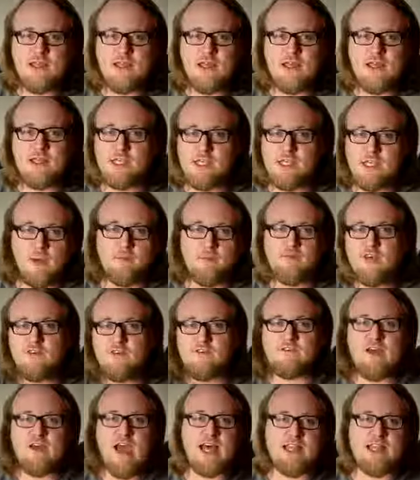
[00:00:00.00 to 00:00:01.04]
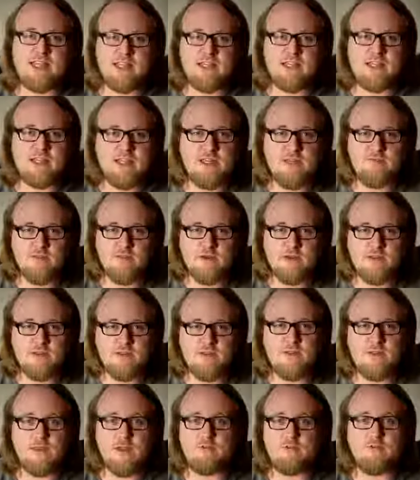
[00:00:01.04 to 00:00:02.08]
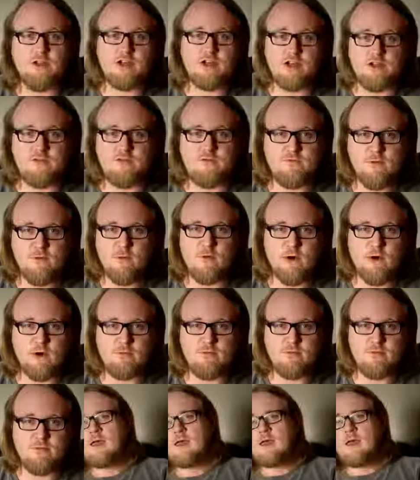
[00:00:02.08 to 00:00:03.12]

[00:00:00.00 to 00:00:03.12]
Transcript: in something vastly different than the original form.